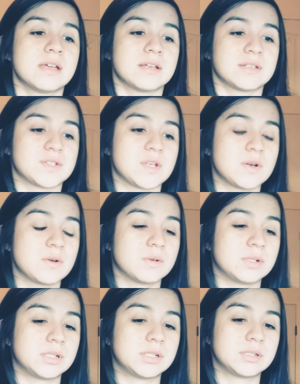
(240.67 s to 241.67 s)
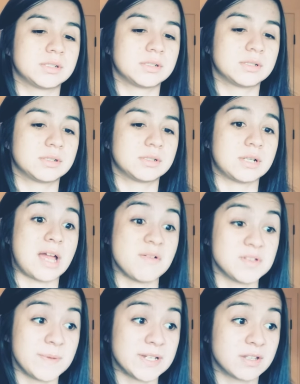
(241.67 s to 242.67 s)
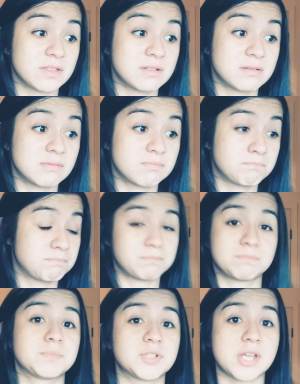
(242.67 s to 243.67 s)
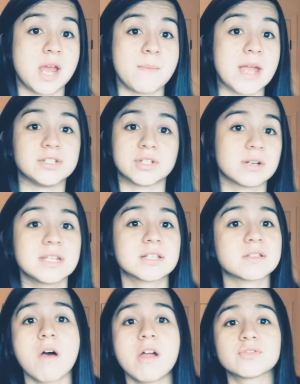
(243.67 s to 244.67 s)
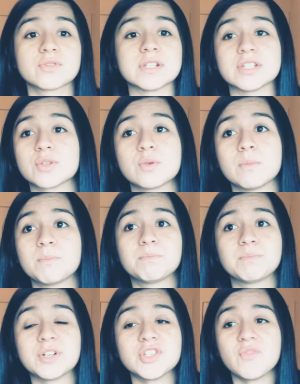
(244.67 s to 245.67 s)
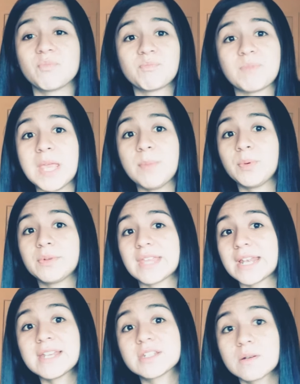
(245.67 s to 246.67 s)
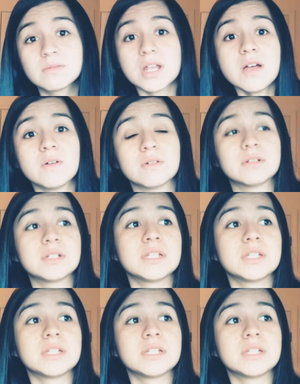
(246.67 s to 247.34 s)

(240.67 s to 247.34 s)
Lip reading: so I was about to share my dirtiest laundry to a bunch of people that I don't know.